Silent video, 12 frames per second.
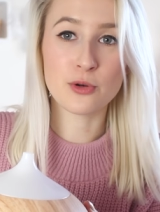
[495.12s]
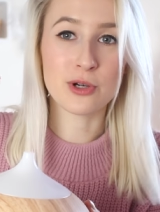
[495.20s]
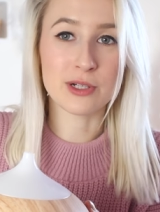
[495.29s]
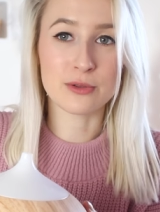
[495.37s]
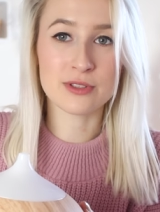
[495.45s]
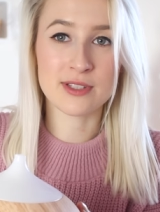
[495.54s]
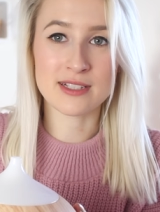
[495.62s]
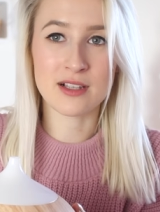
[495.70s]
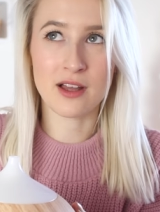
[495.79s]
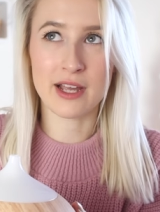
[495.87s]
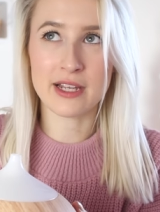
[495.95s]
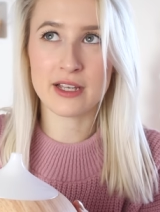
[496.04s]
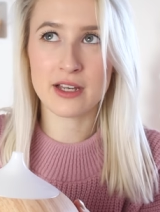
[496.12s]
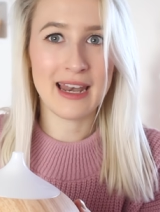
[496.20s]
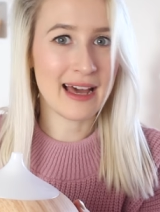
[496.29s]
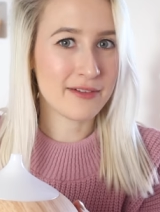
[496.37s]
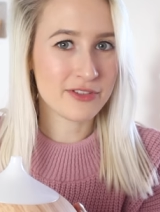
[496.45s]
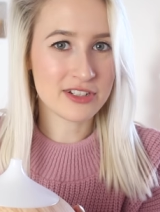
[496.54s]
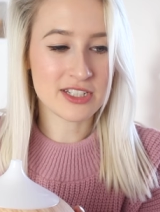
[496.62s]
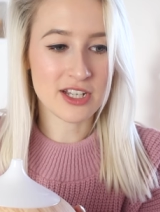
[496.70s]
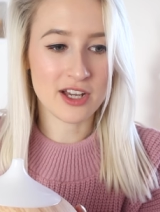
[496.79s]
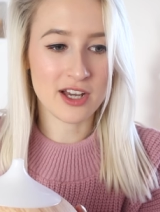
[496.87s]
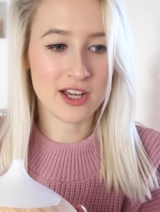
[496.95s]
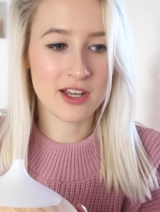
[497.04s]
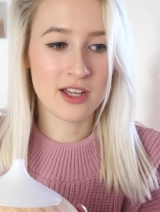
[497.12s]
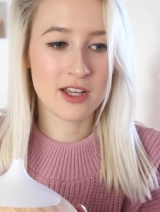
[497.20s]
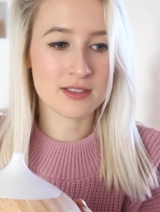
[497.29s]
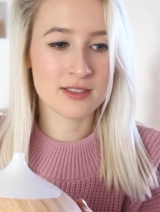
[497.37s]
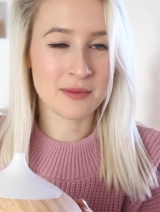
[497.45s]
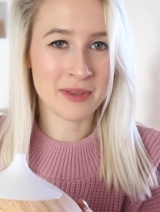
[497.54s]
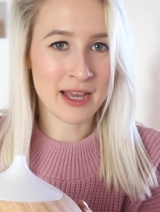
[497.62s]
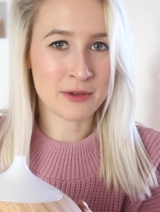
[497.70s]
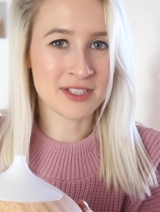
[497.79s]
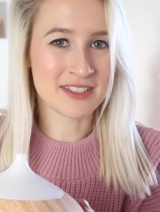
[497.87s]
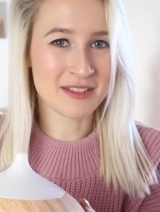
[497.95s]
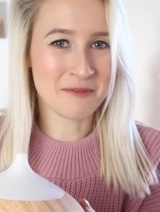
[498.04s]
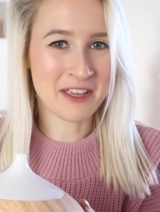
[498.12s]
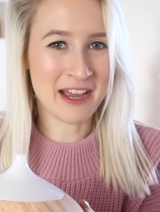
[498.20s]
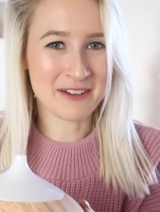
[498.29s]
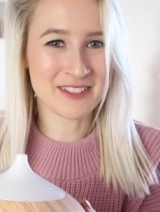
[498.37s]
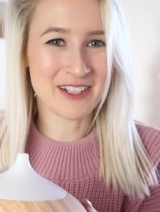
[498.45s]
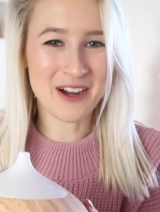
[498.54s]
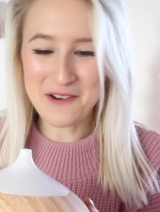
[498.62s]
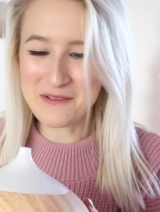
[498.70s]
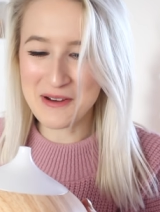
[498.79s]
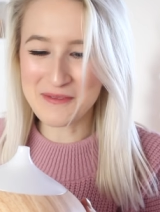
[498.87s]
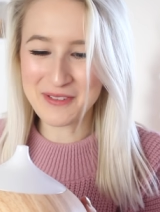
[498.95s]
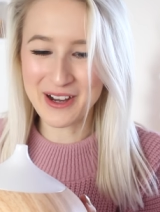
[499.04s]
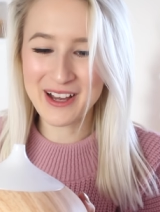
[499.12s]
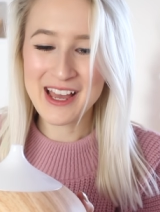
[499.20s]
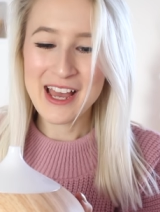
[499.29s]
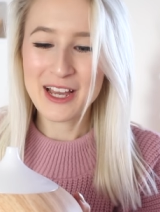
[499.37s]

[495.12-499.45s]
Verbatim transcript: oils. There's like lavender, something else and something else, I can't remember.